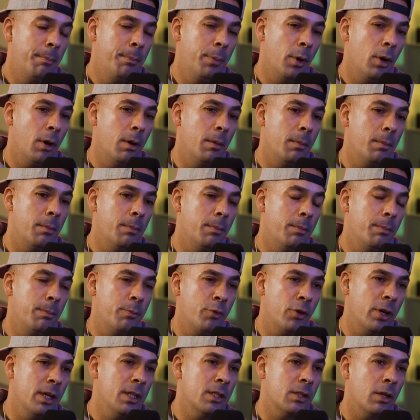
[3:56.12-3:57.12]
But
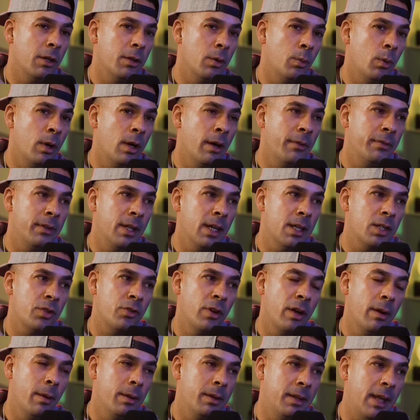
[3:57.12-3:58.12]
Britain's got the worst
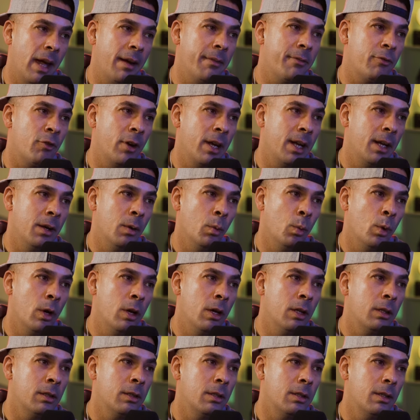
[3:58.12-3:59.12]
death rate in the
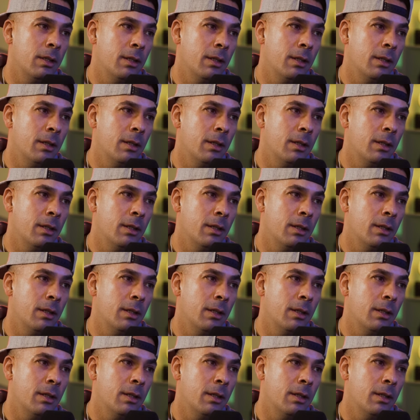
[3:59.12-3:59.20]
world.